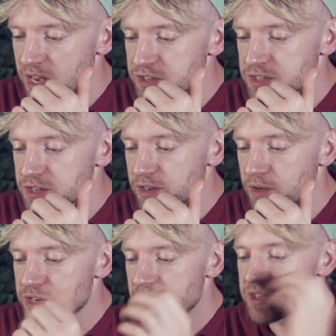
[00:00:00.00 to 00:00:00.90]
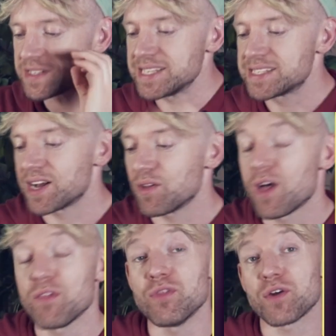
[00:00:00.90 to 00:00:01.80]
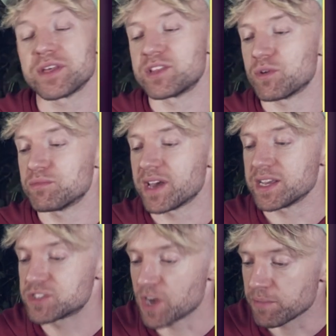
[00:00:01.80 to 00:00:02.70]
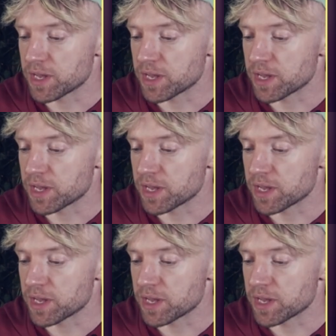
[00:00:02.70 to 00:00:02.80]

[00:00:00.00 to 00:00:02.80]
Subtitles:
changes, no changes, detail, nothing to update. So